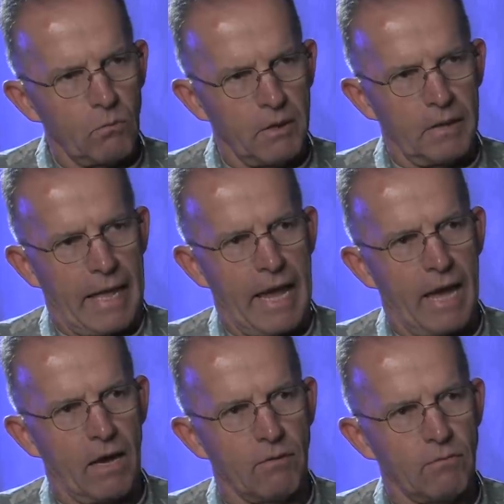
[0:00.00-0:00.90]
We didn't
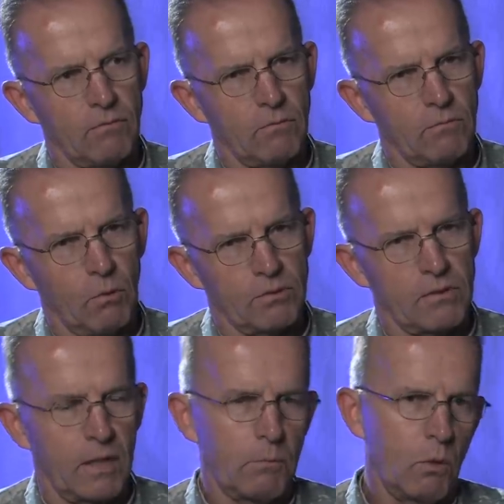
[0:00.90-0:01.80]
have,
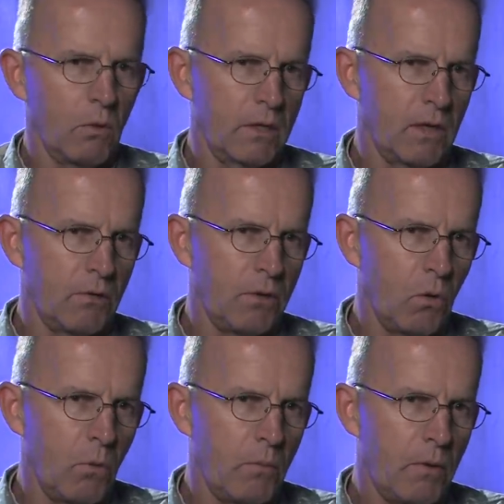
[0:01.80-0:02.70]
most of the time we worked out in
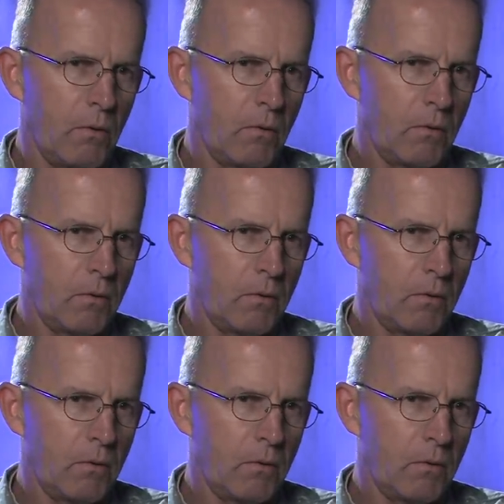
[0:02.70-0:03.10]
the open